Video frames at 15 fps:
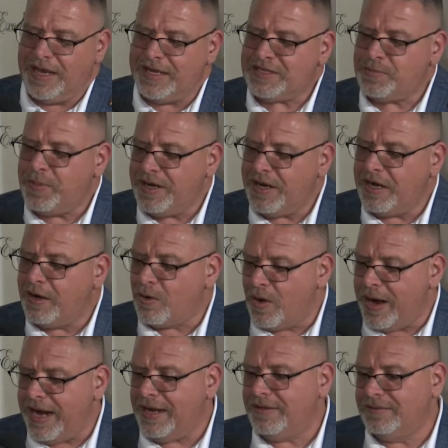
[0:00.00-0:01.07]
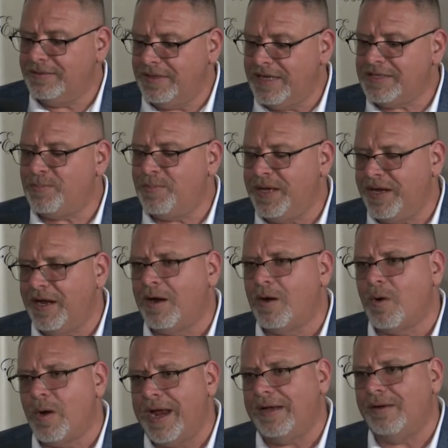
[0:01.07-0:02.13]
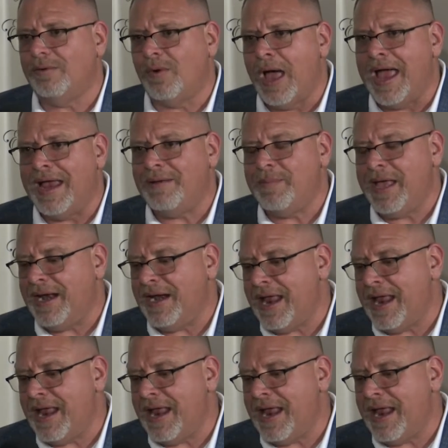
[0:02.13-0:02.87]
it's been a great it's been a great ride, man.